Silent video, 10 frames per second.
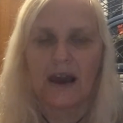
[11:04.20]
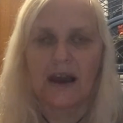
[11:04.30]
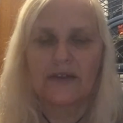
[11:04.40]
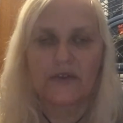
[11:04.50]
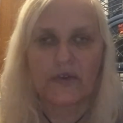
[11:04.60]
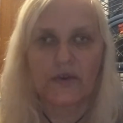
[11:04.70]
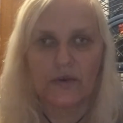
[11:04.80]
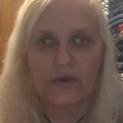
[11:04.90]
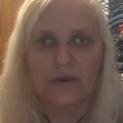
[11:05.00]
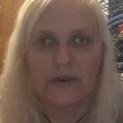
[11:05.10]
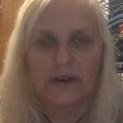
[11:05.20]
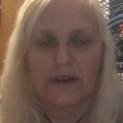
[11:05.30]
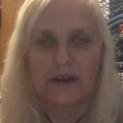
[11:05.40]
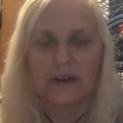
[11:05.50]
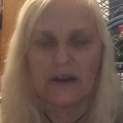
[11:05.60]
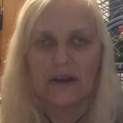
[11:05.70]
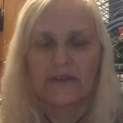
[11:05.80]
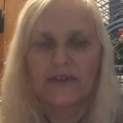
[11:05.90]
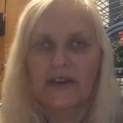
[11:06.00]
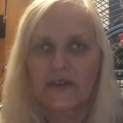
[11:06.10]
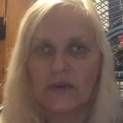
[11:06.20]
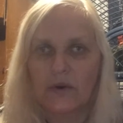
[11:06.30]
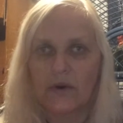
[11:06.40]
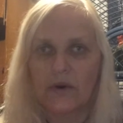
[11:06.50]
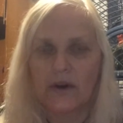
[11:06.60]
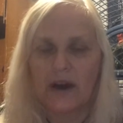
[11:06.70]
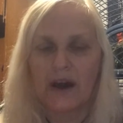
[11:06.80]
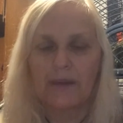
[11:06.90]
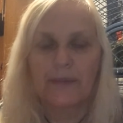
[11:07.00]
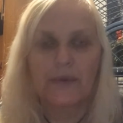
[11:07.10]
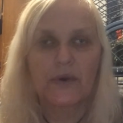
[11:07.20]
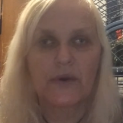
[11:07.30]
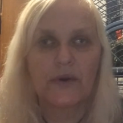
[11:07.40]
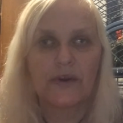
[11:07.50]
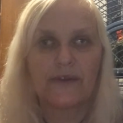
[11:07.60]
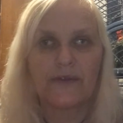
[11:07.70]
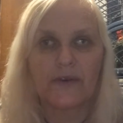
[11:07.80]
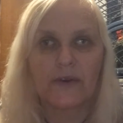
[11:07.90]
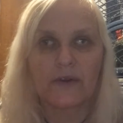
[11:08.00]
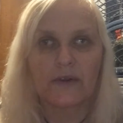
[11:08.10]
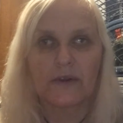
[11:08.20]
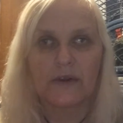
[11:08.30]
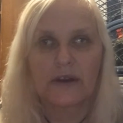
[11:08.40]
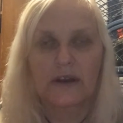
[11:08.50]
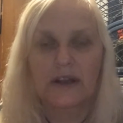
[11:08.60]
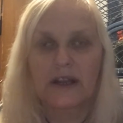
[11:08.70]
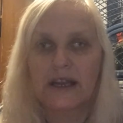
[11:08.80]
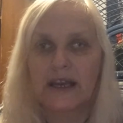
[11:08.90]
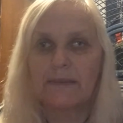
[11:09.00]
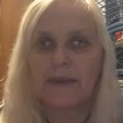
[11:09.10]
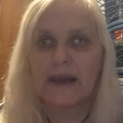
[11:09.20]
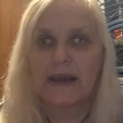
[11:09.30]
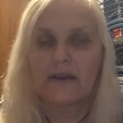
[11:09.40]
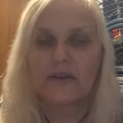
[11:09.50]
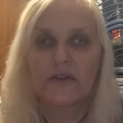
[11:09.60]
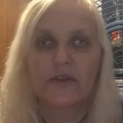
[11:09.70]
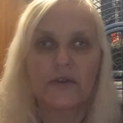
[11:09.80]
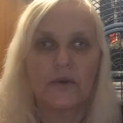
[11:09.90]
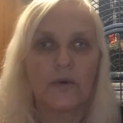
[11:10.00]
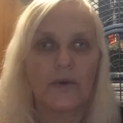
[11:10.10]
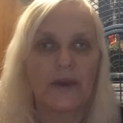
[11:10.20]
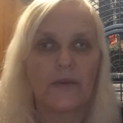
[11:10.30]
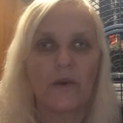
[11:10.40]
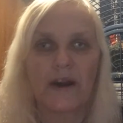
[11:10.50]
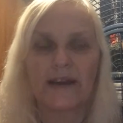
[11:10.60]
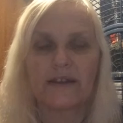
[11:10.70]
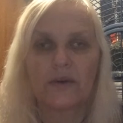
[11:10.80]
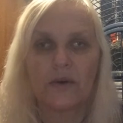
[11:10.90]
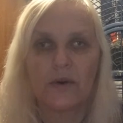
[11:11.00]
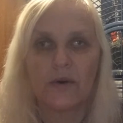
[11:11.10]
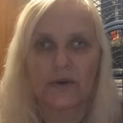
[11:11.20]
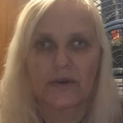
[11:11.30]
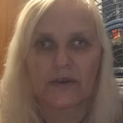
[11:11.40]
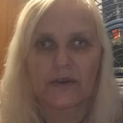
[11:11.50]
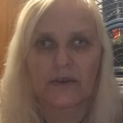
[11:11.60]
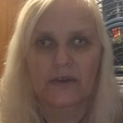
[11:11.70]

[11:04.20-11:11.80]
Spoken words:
and soon they saw a beautiful, gleaming, snowy white horse.